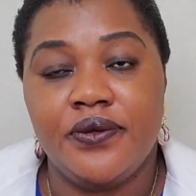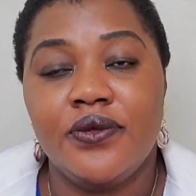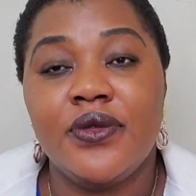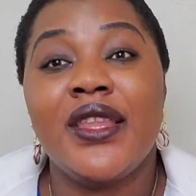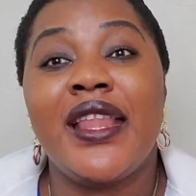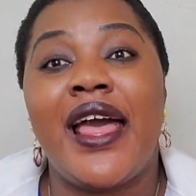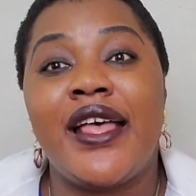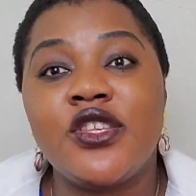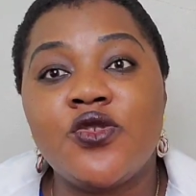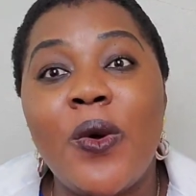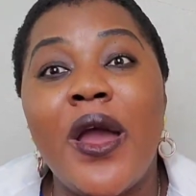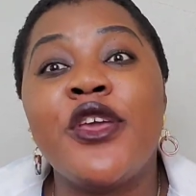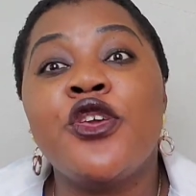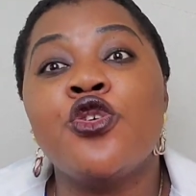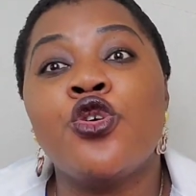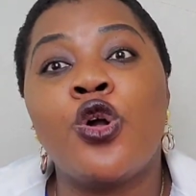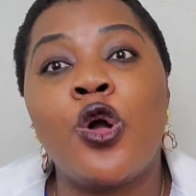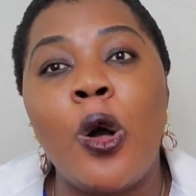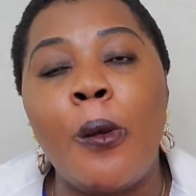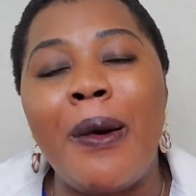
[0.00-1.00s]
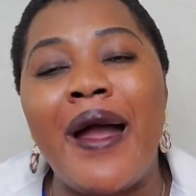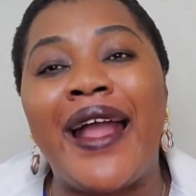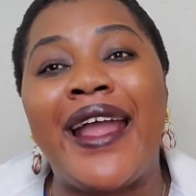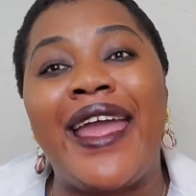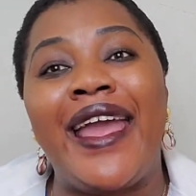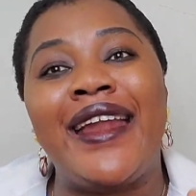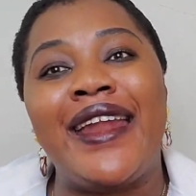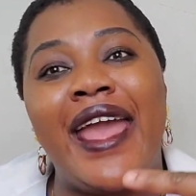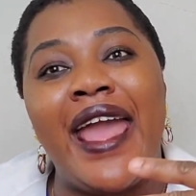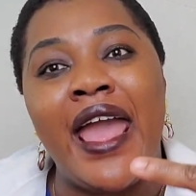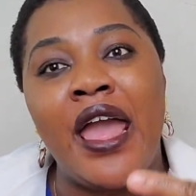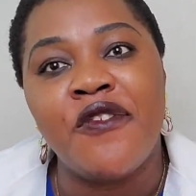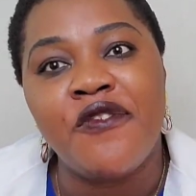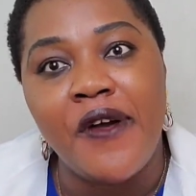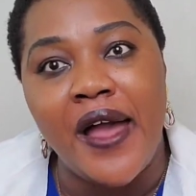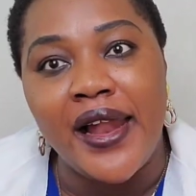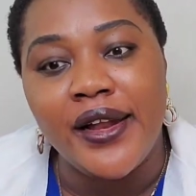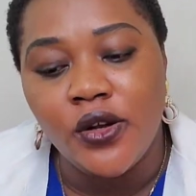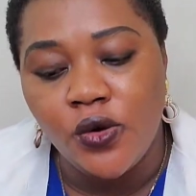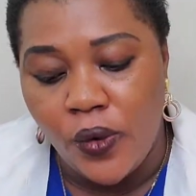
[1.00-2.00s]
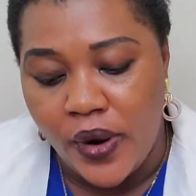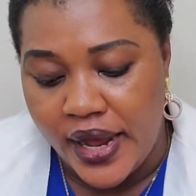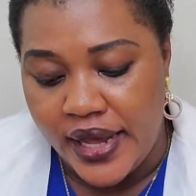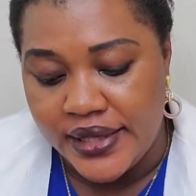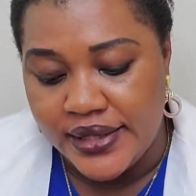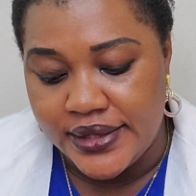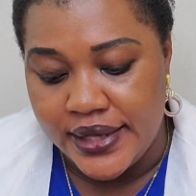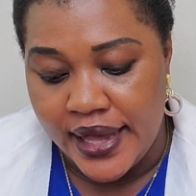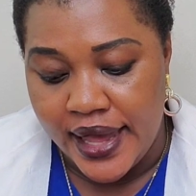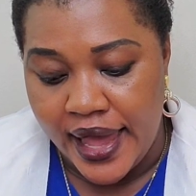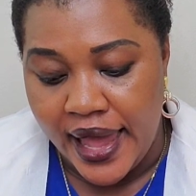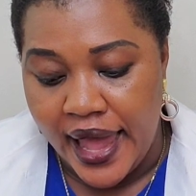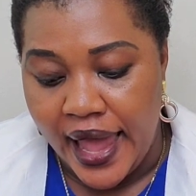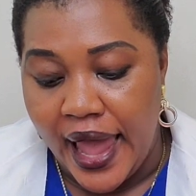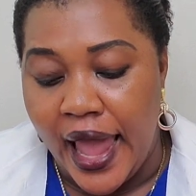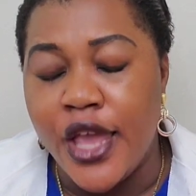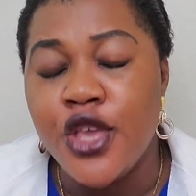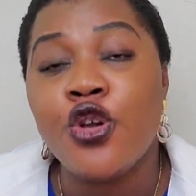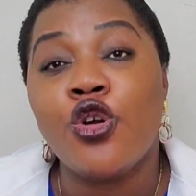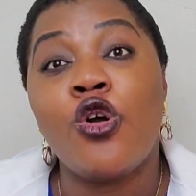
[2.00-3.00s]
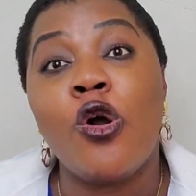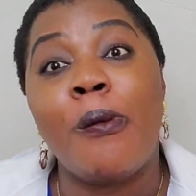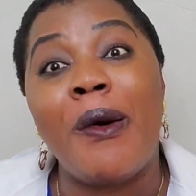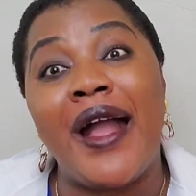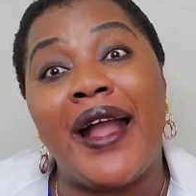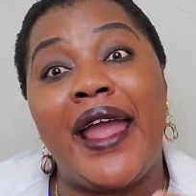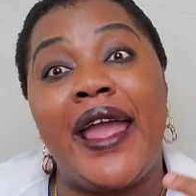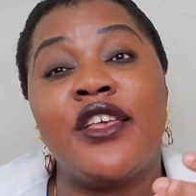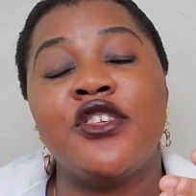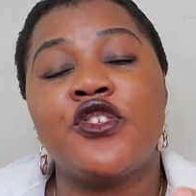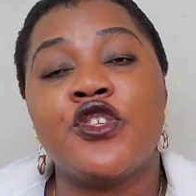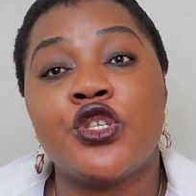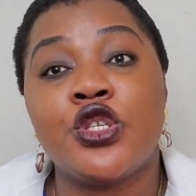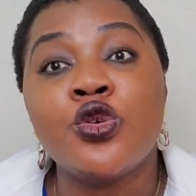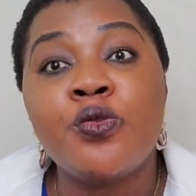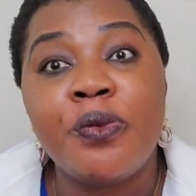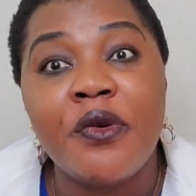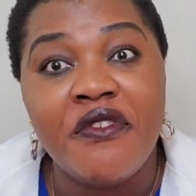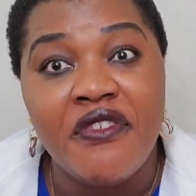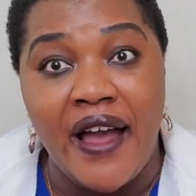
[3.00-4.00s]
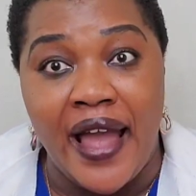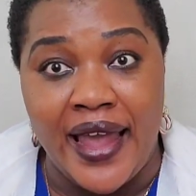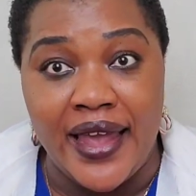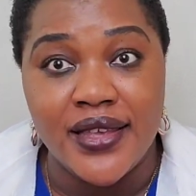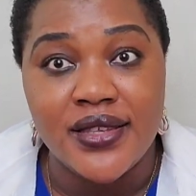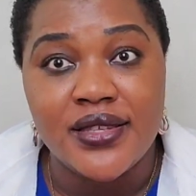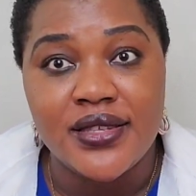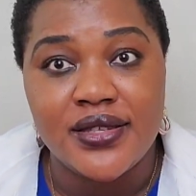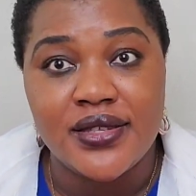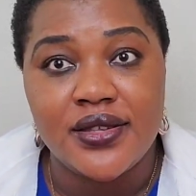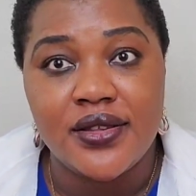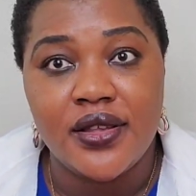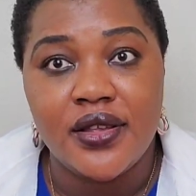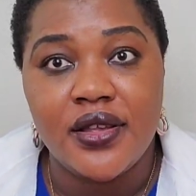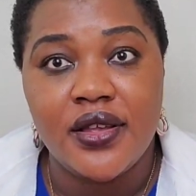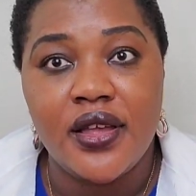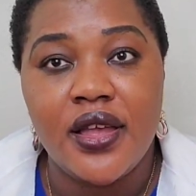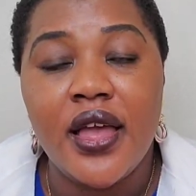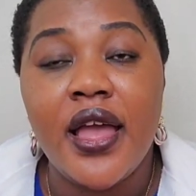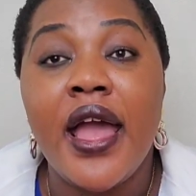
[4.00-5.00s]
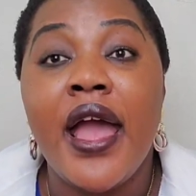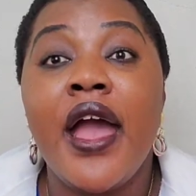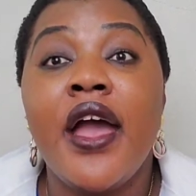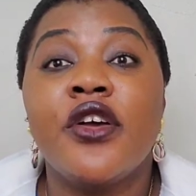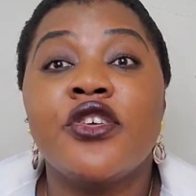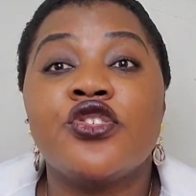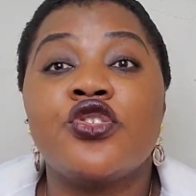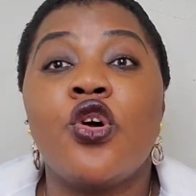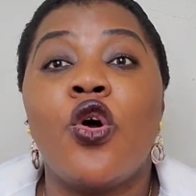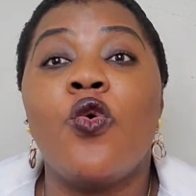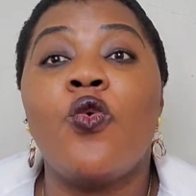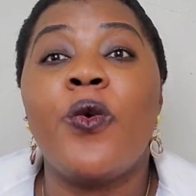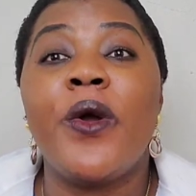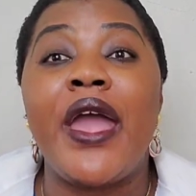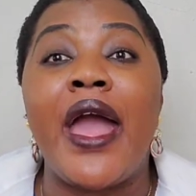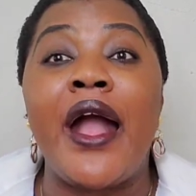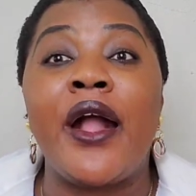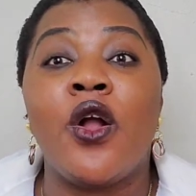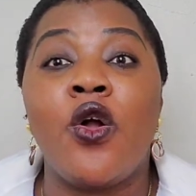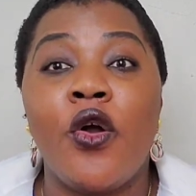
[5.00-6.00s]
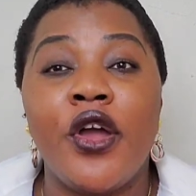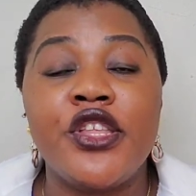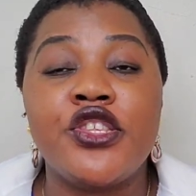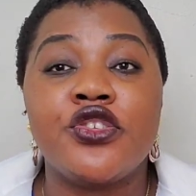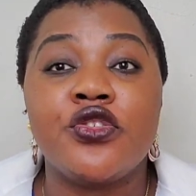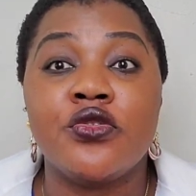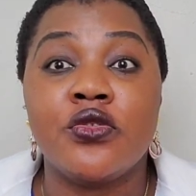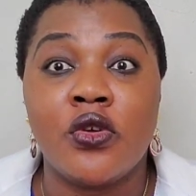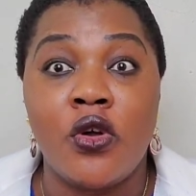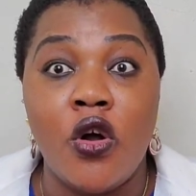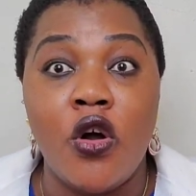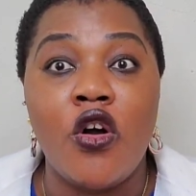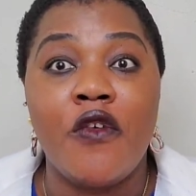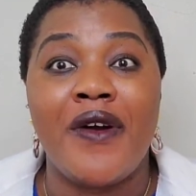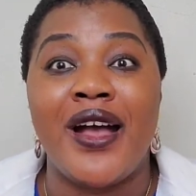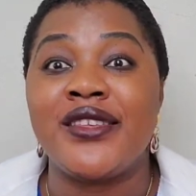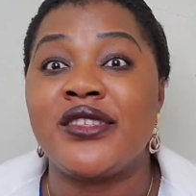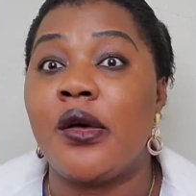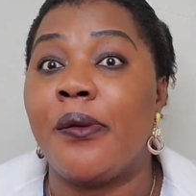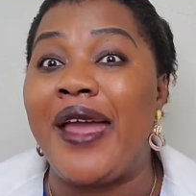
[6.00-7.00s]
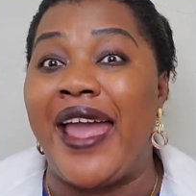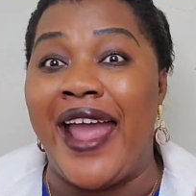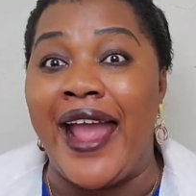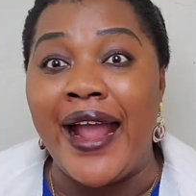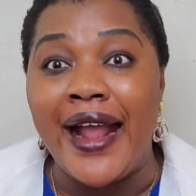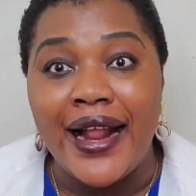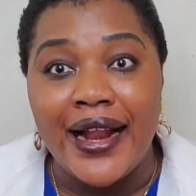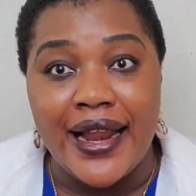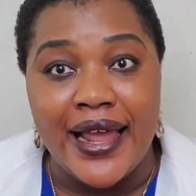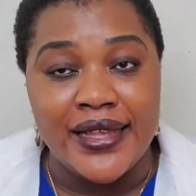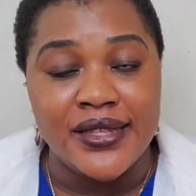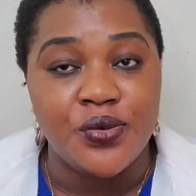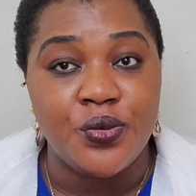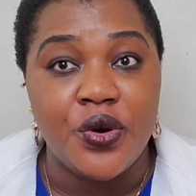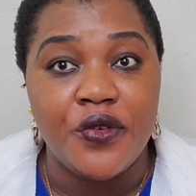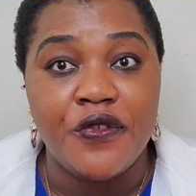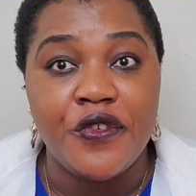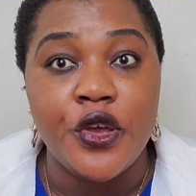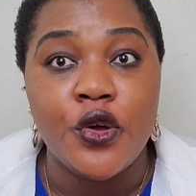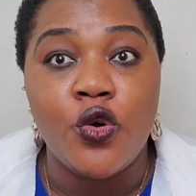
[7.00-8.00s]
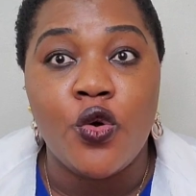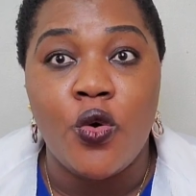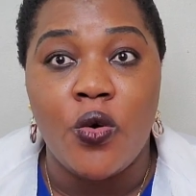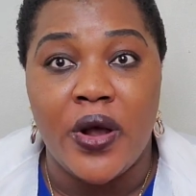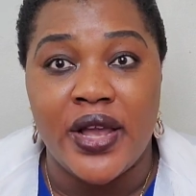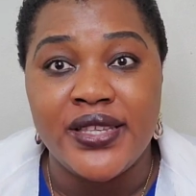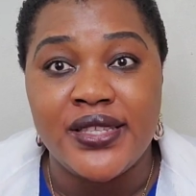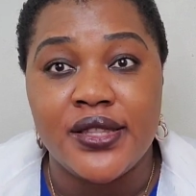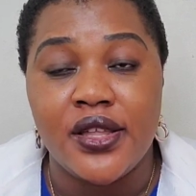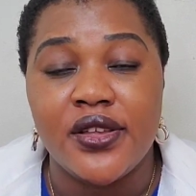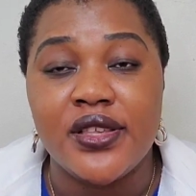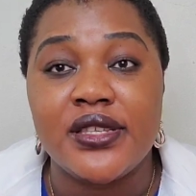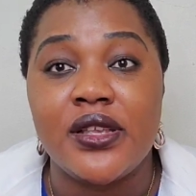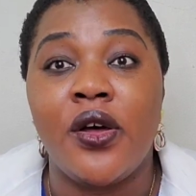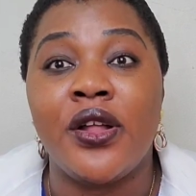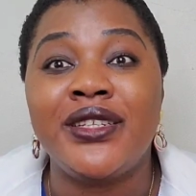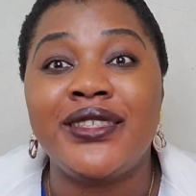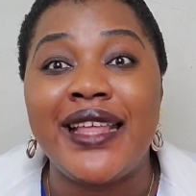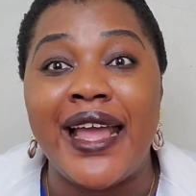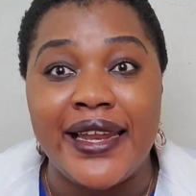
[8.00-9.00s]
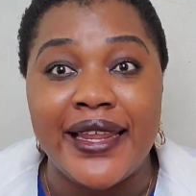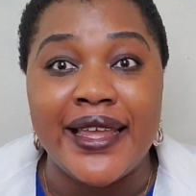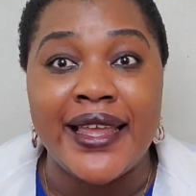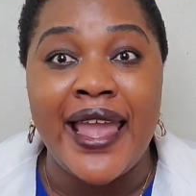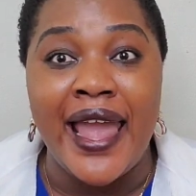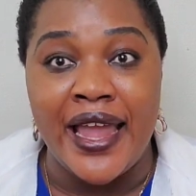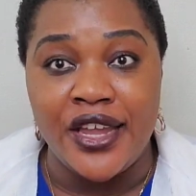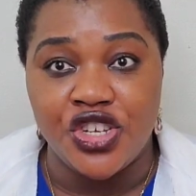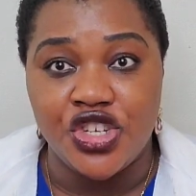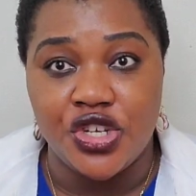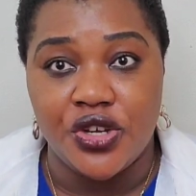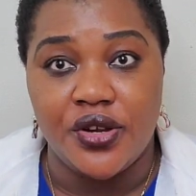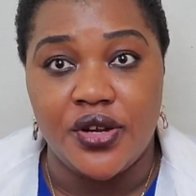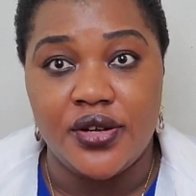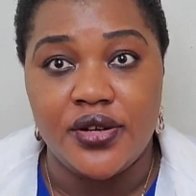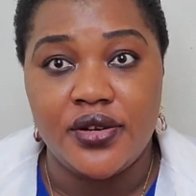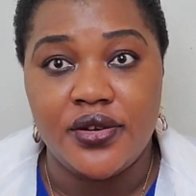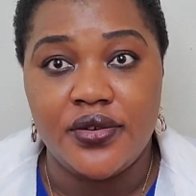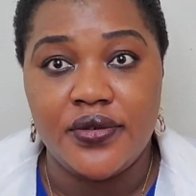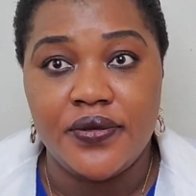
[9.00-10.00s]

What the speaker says: That's why you go back and evaluate and you go back and supervise. So we are going to go over some NCLEX review questions on delegation.